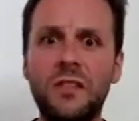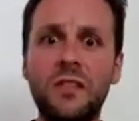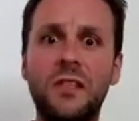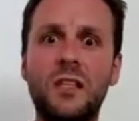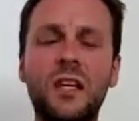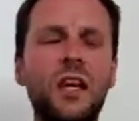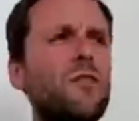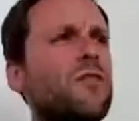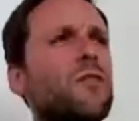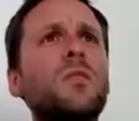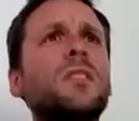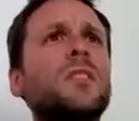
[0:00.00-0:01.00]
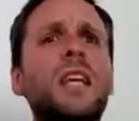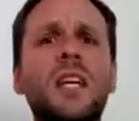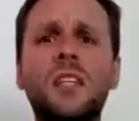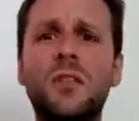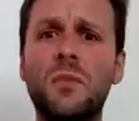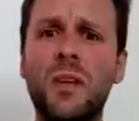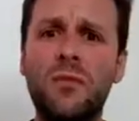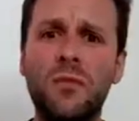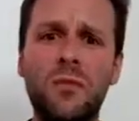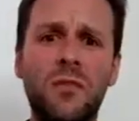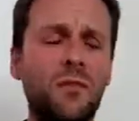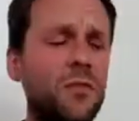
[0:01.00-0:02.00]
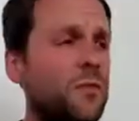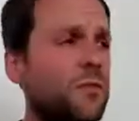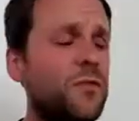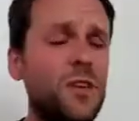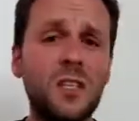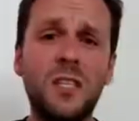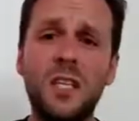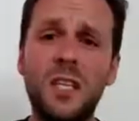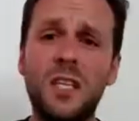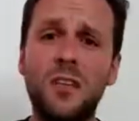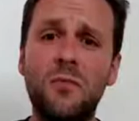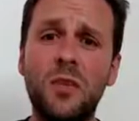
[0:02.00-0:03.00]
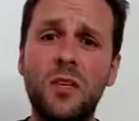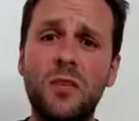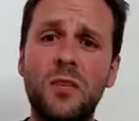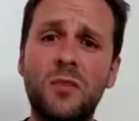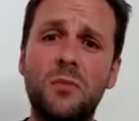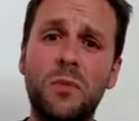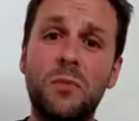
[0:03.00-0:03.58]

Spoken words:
and you're like, everyone's against me, for fuck's sake, leave me alone.